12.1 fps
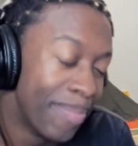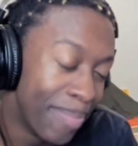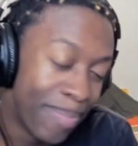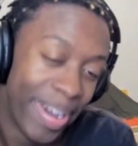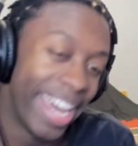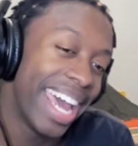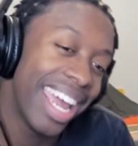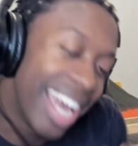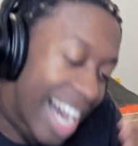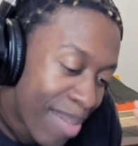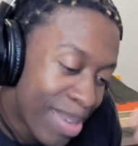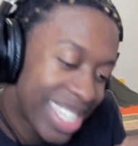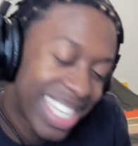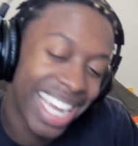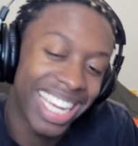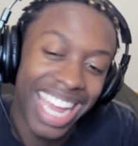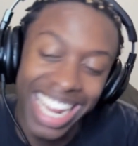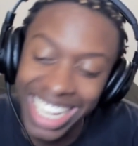But hey,
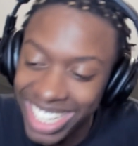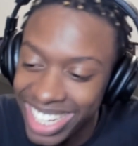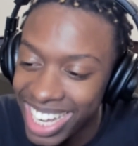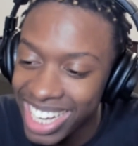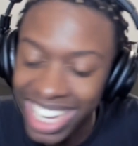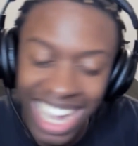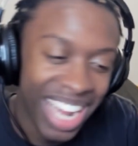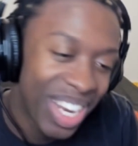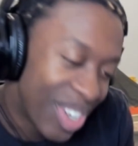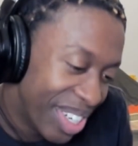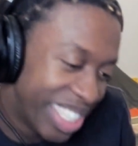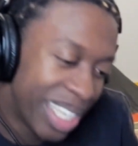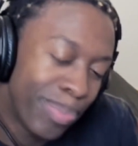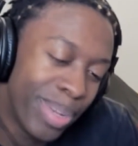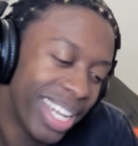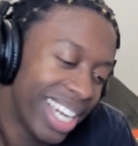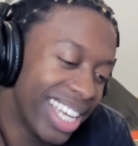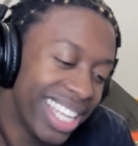Homicide Gang is ducking. How you gonna jump a
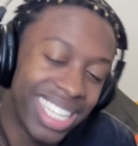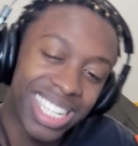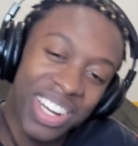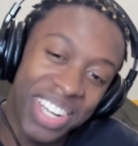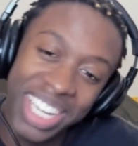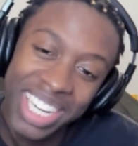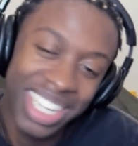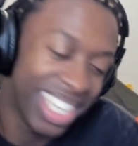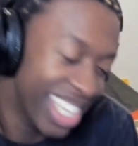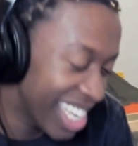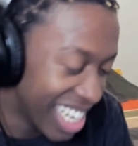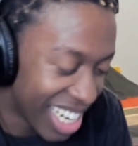nigga and then start ducking?